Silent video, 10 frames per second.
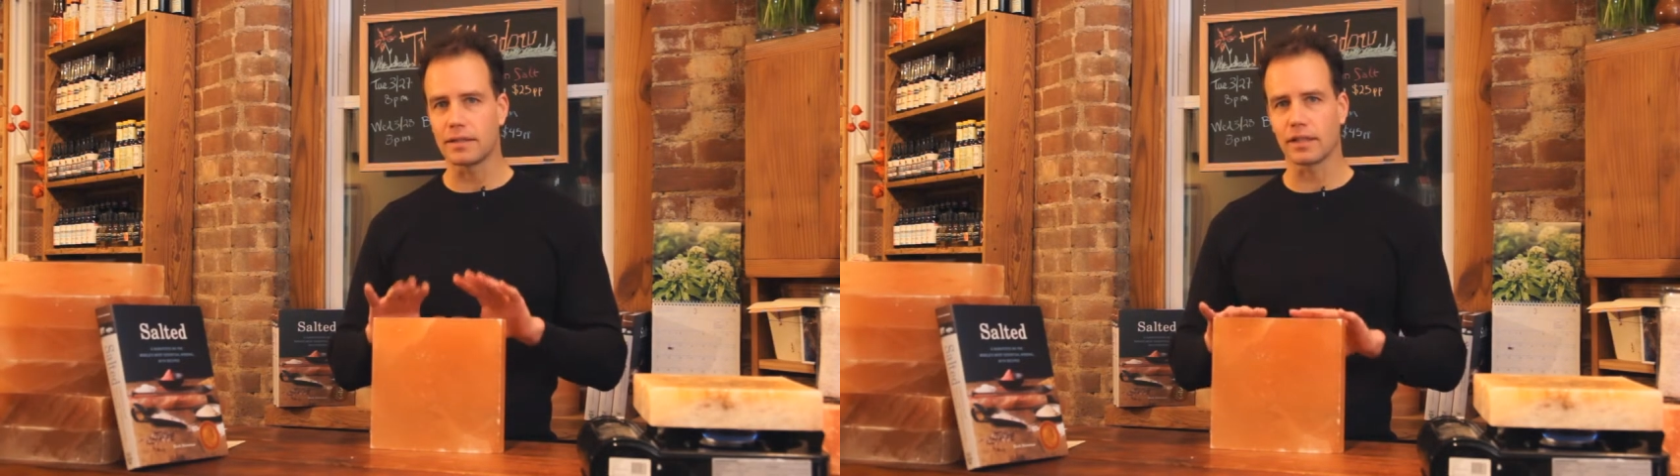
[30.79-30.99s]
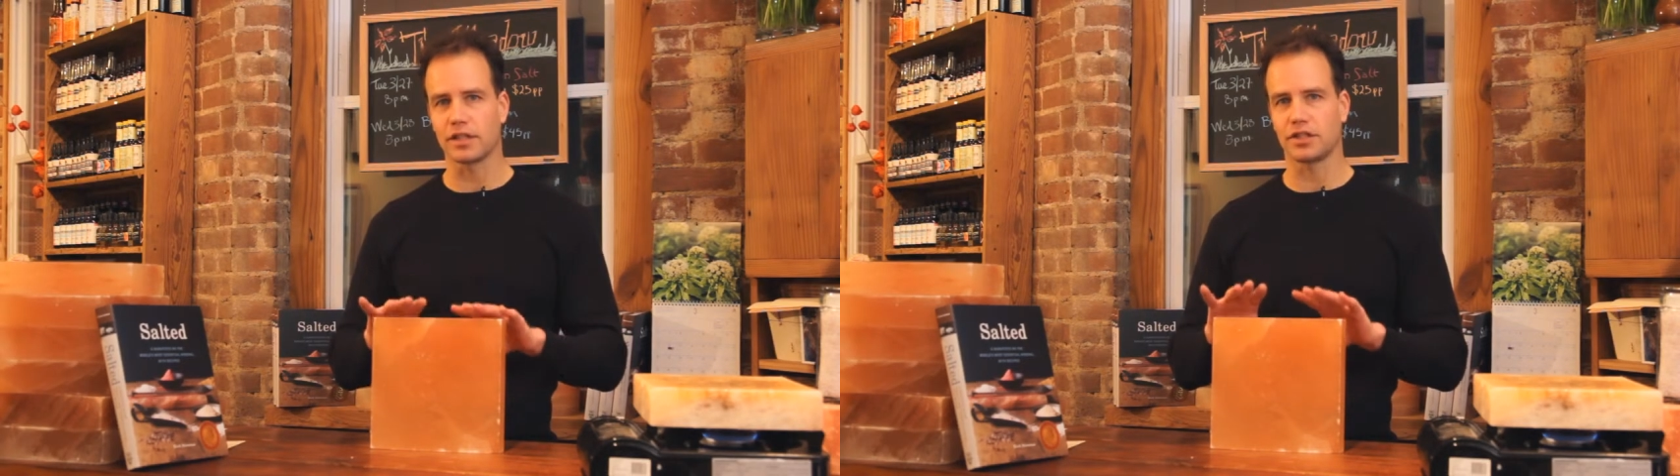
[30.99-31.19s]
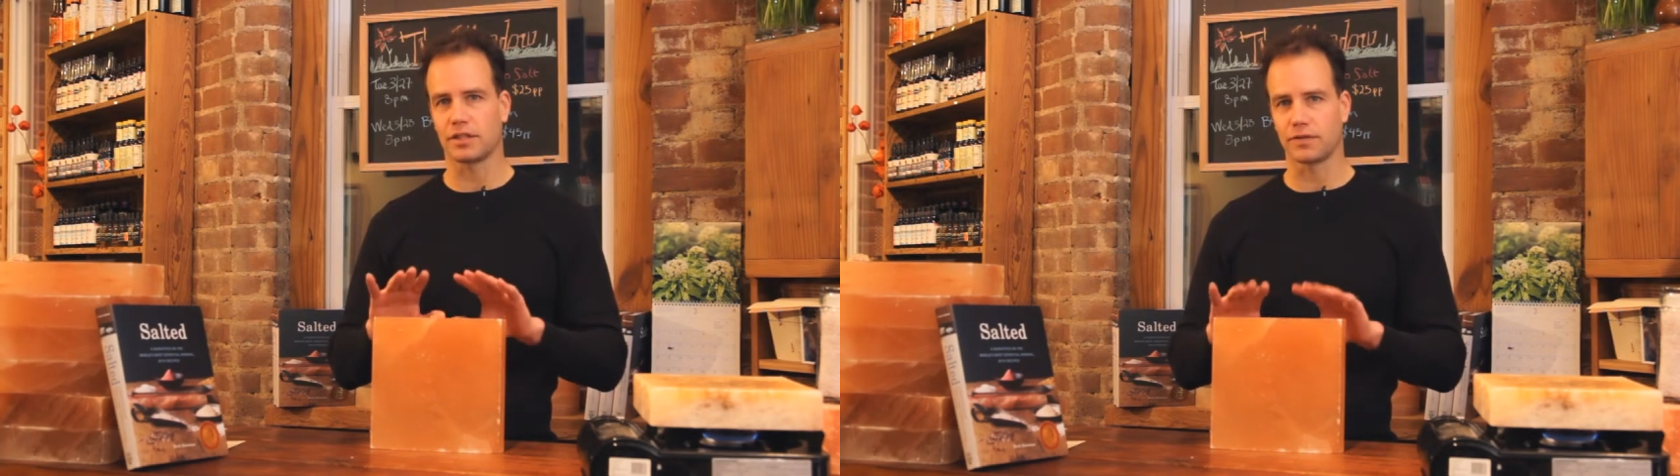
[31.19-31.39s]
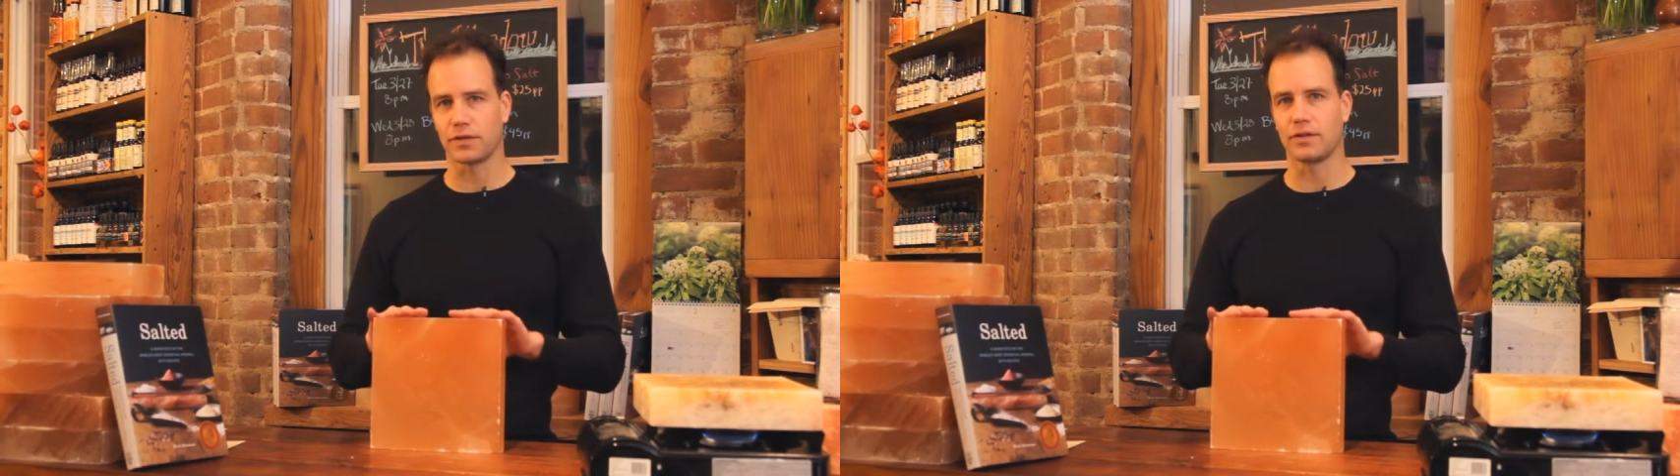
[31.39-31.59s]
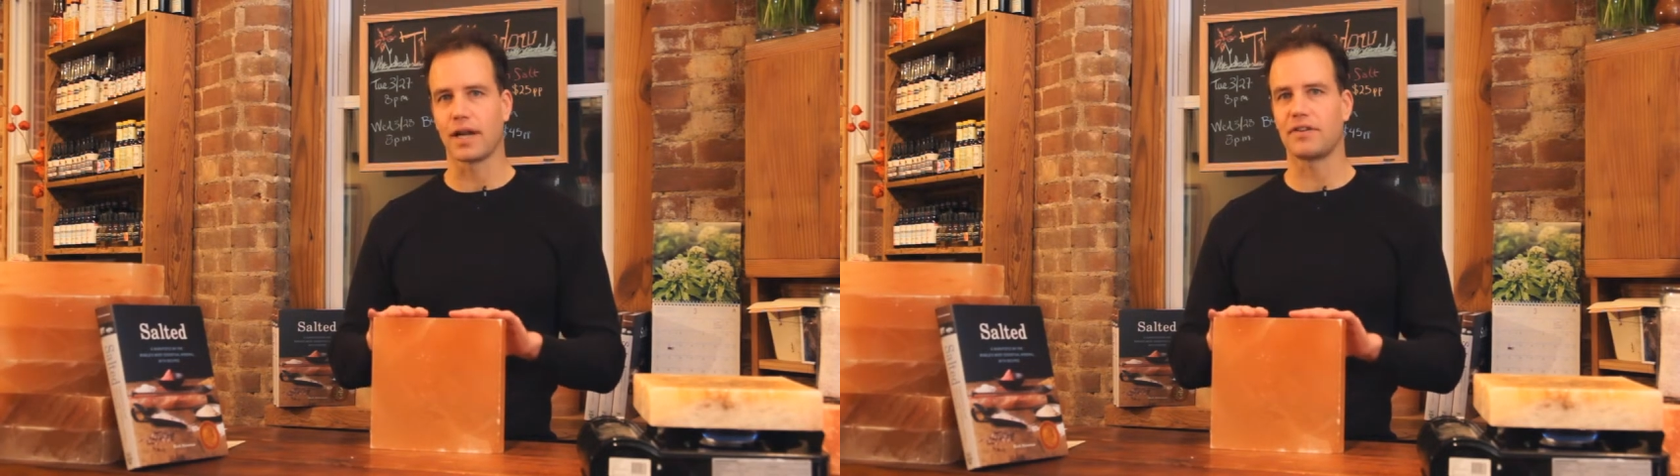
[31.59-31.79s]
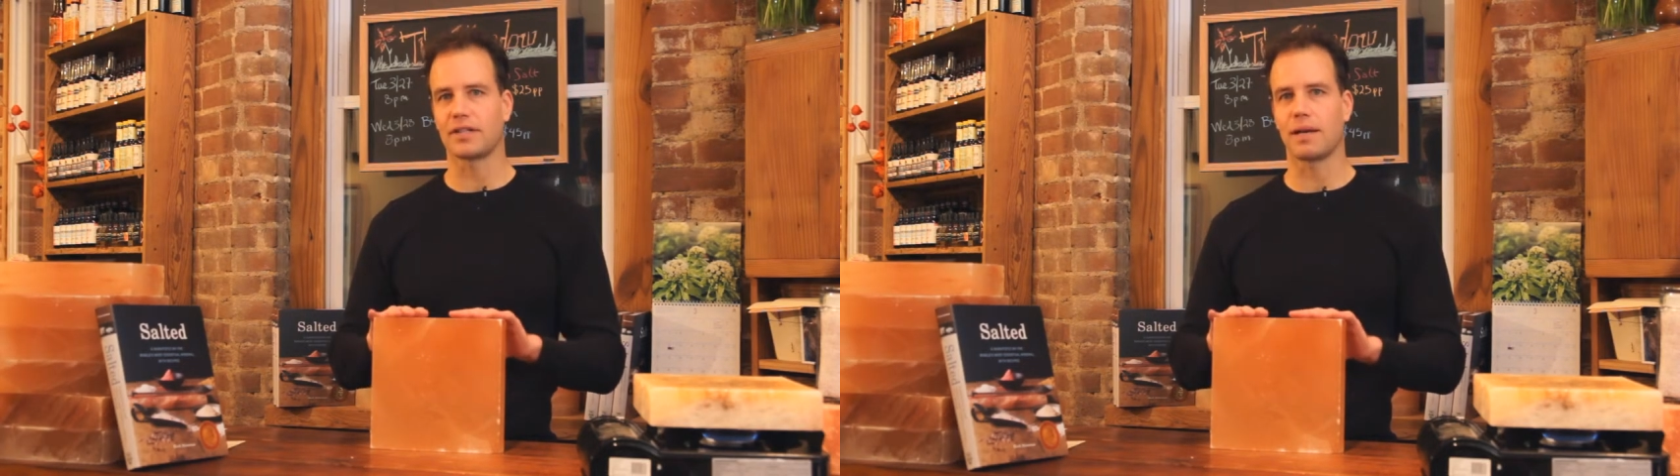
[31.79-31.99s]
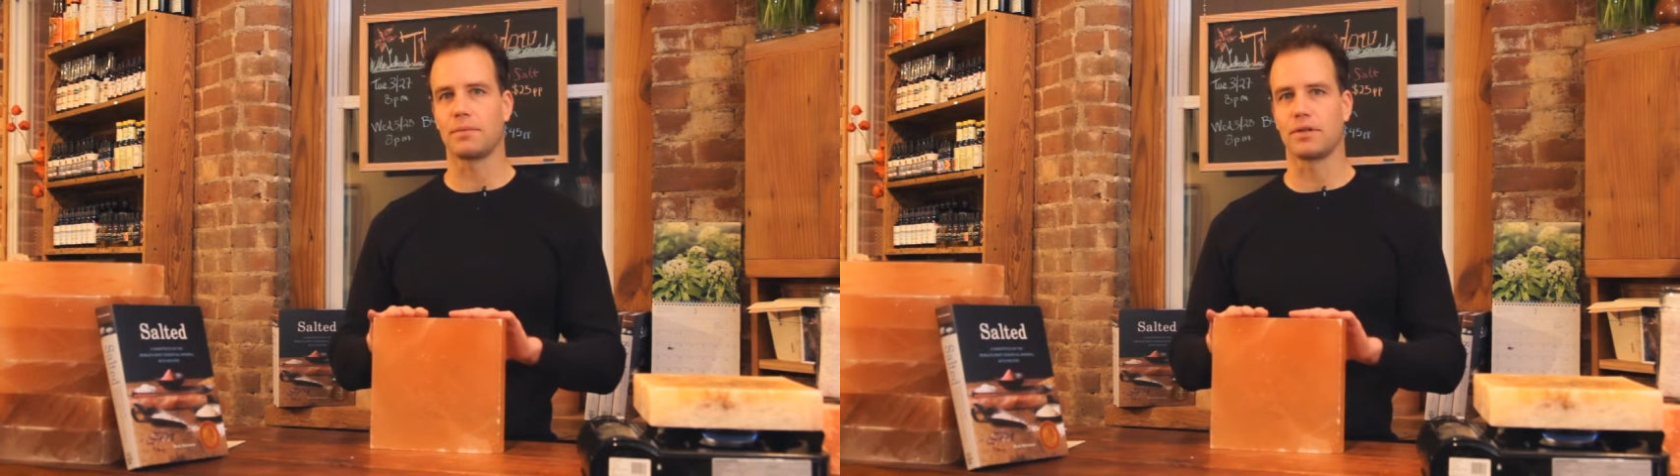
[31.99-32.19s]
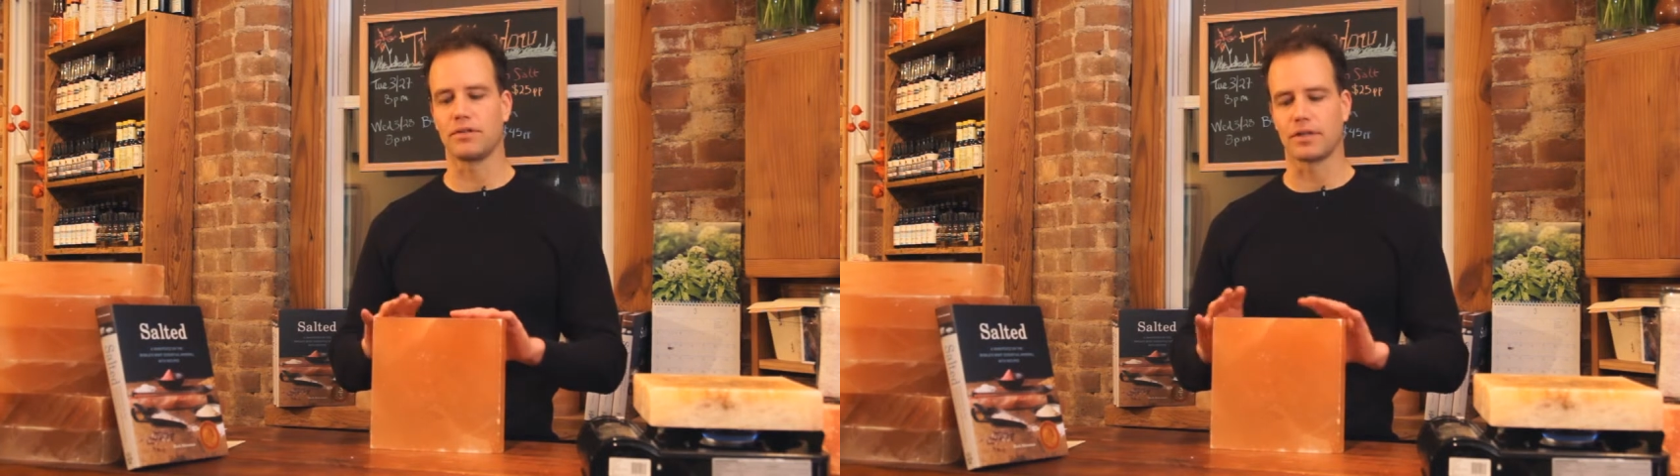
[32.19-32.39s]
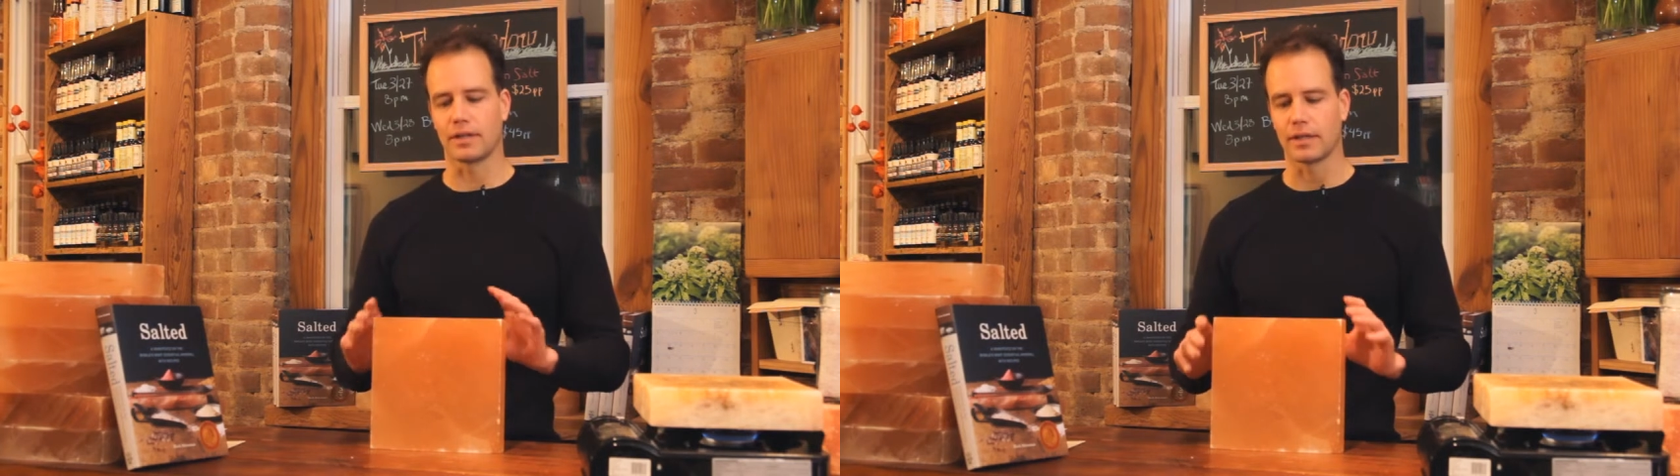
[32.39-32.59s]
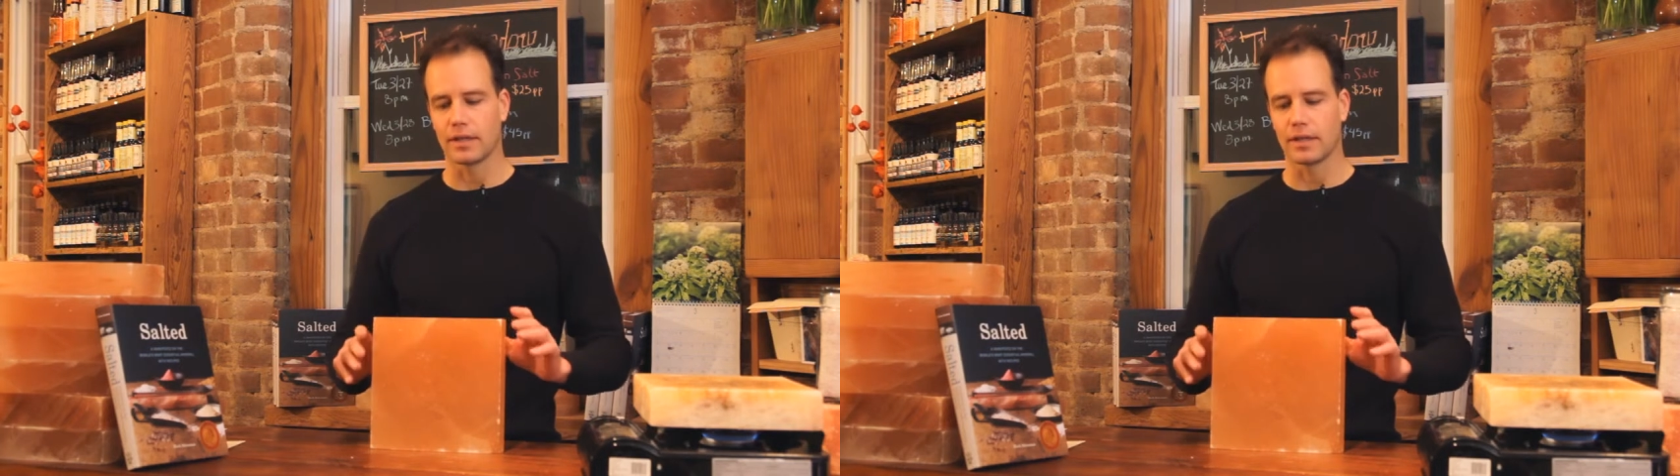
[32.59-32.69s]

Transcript: delicious food every time you use it.